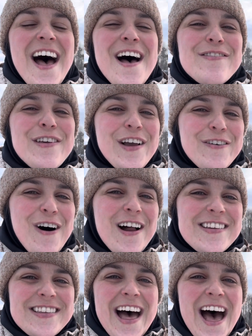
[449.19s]
You can
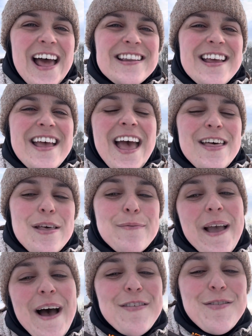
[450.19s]
watch that. And then we
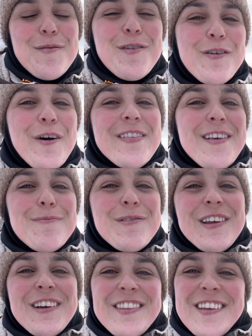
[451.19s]
have some shorts up
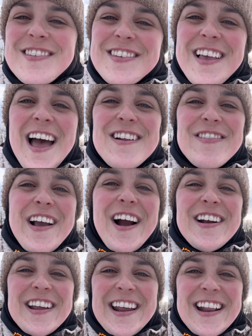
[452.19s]
too. That's kind of like
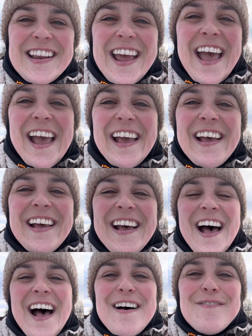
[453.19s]
our day-to-day
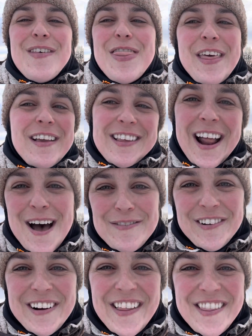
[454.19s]
things that
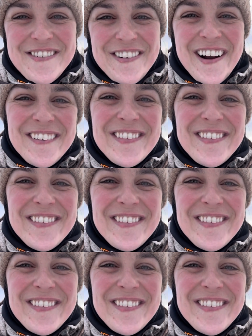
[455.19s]
happen around the farm.